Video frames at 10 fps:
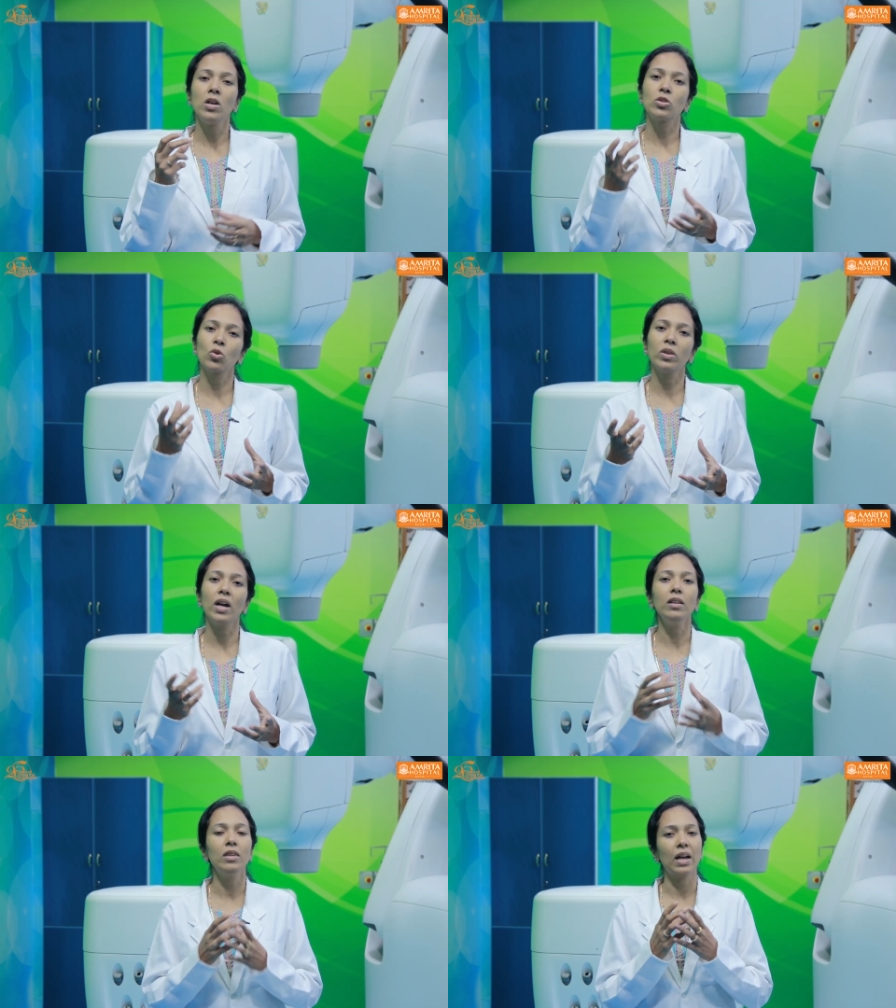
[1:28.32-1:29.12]
so
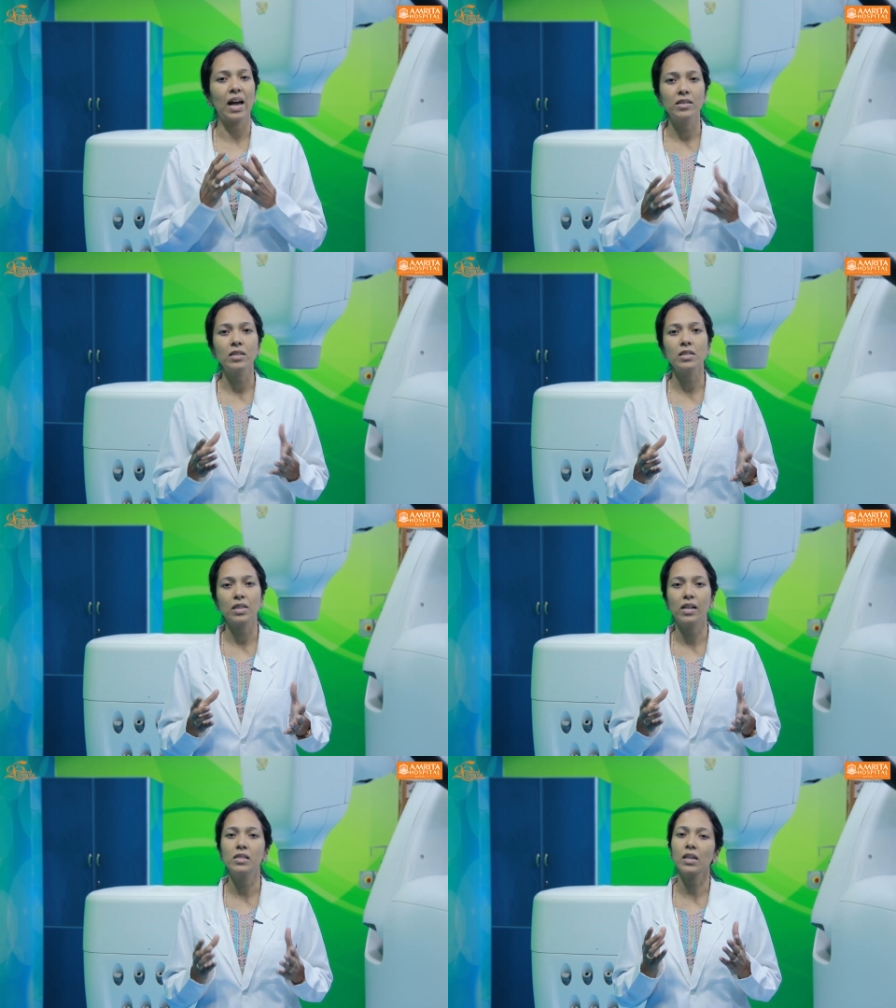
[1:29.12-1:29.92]
that the cancer
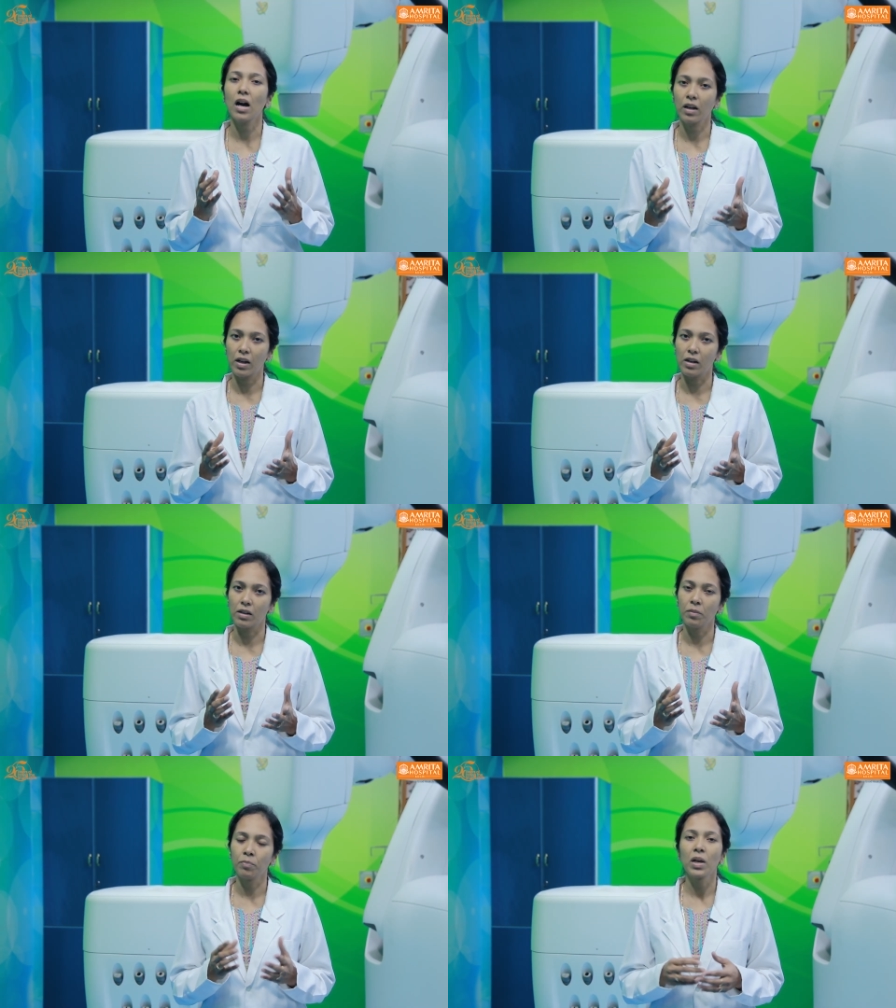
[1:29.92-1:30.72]
cells are killed.
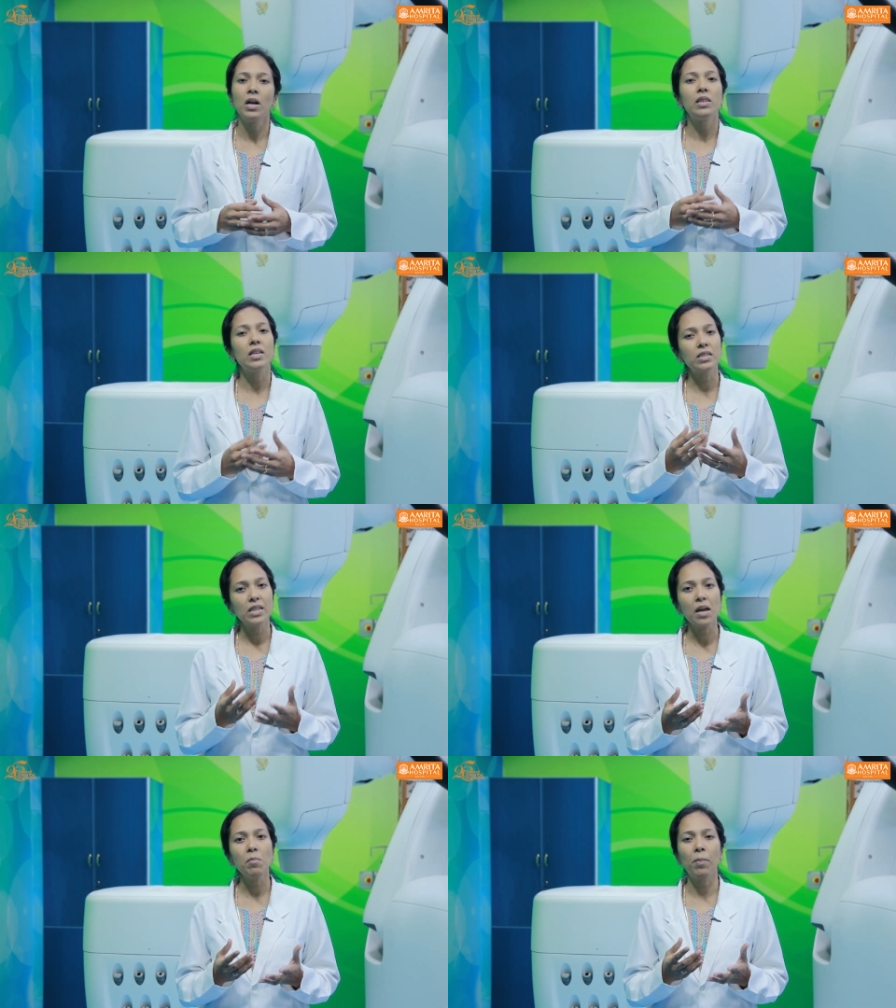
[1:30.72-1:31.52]
The
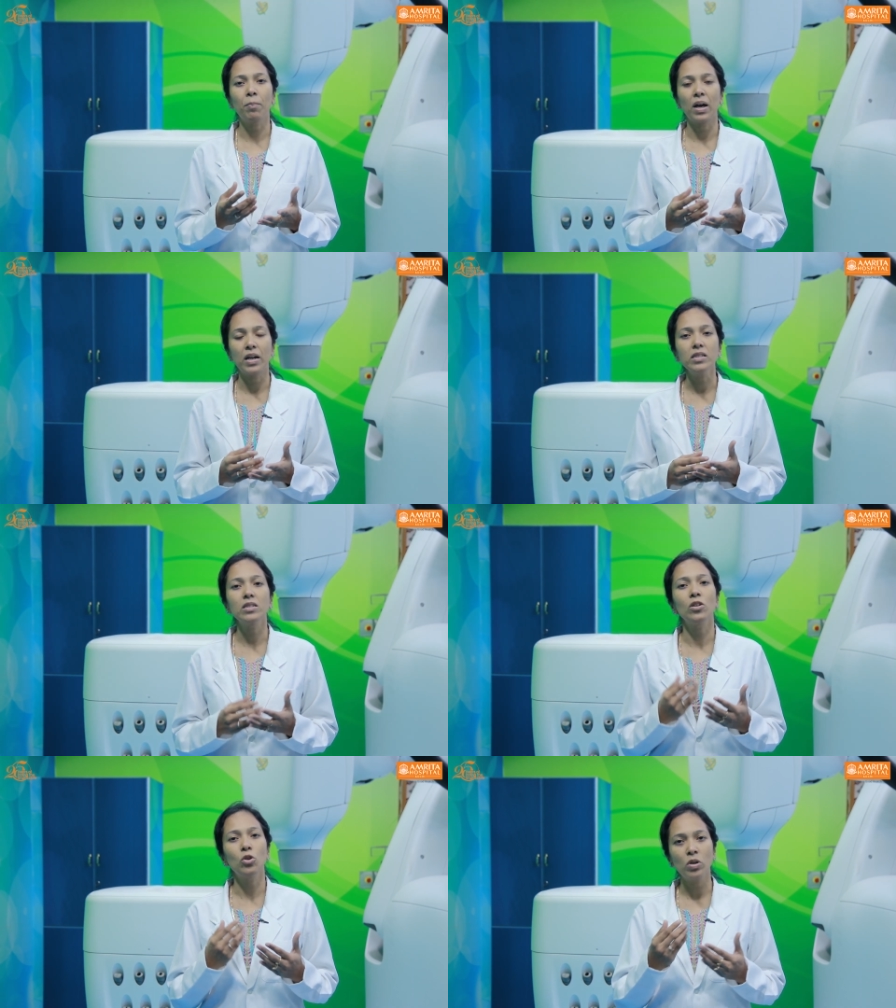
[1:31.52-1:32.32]
same
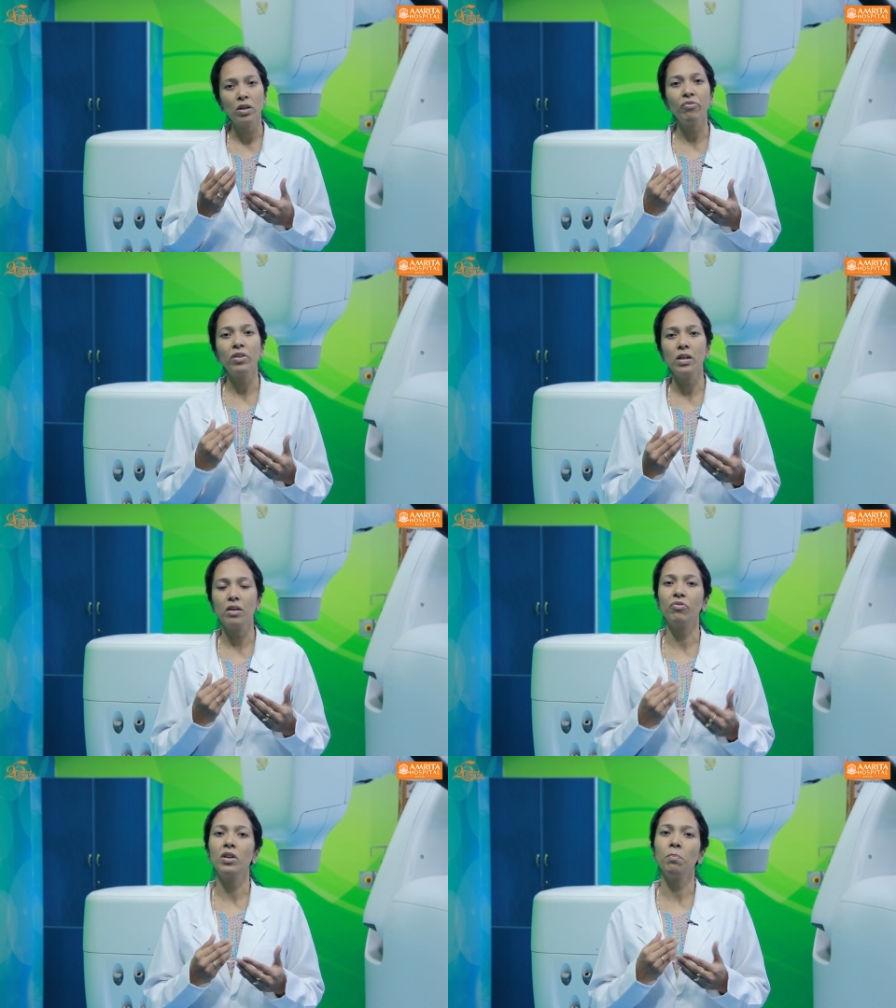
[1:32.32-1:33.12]
applies to different
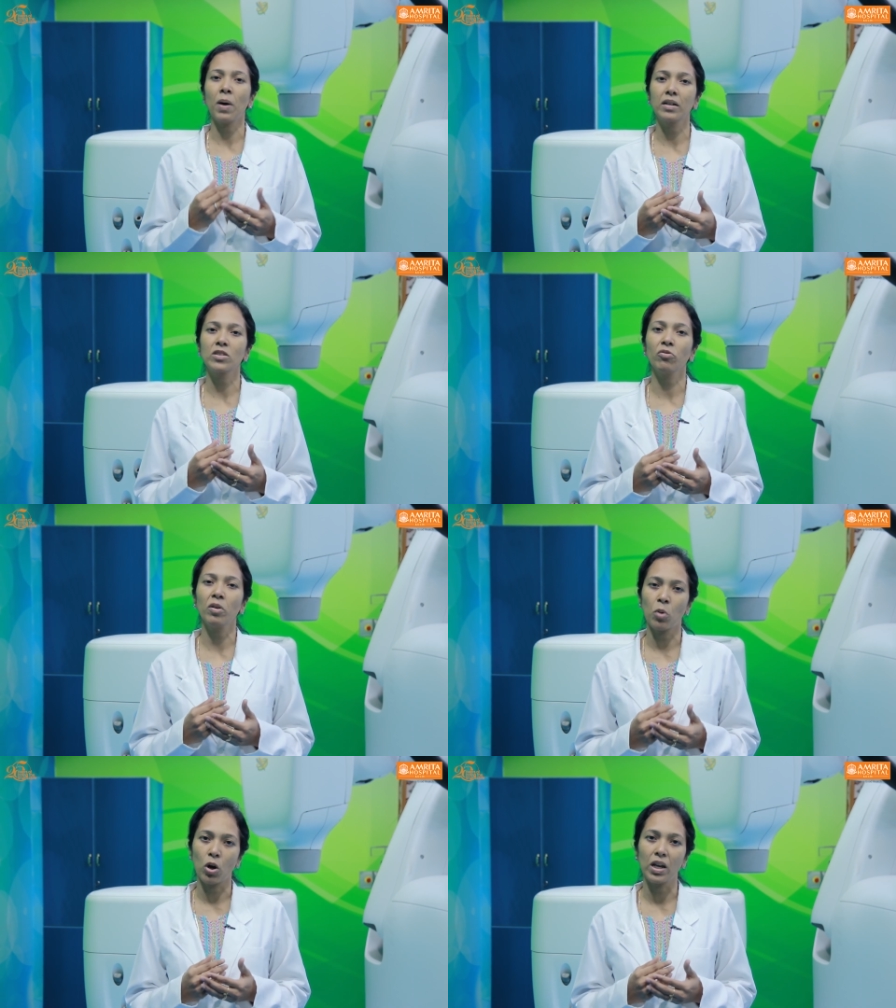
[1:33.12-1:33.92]
different parts of the
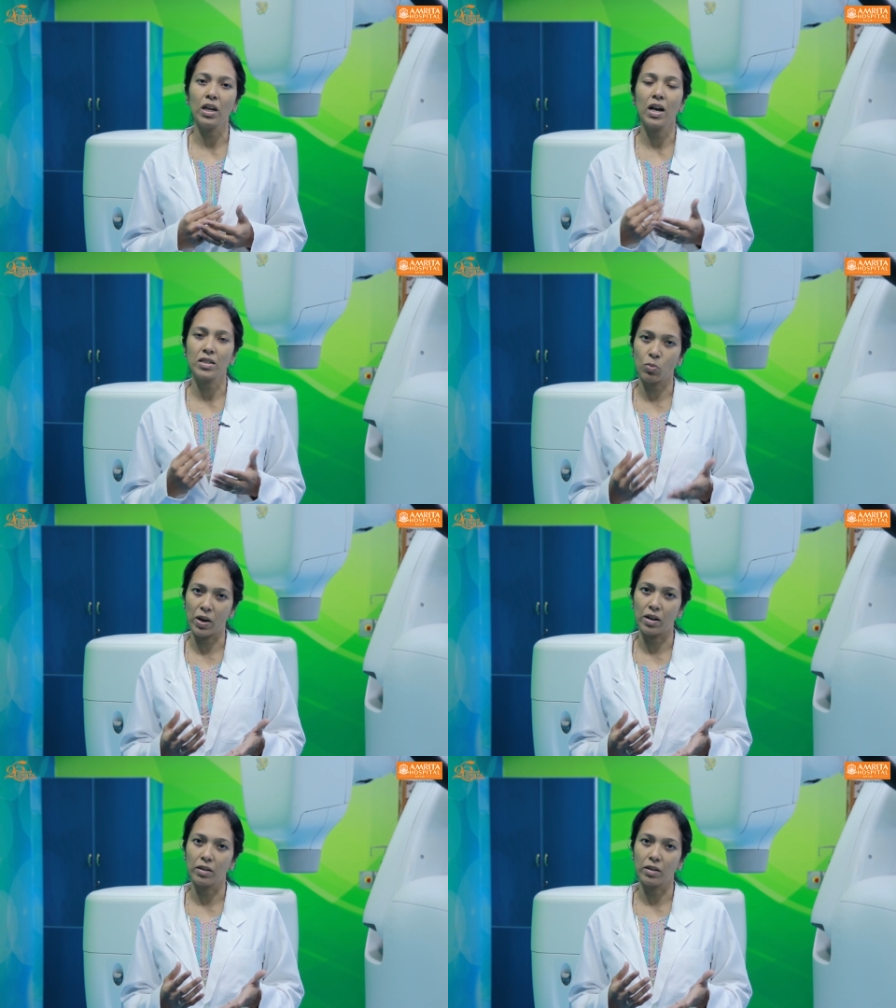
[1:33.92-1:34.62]
body as well.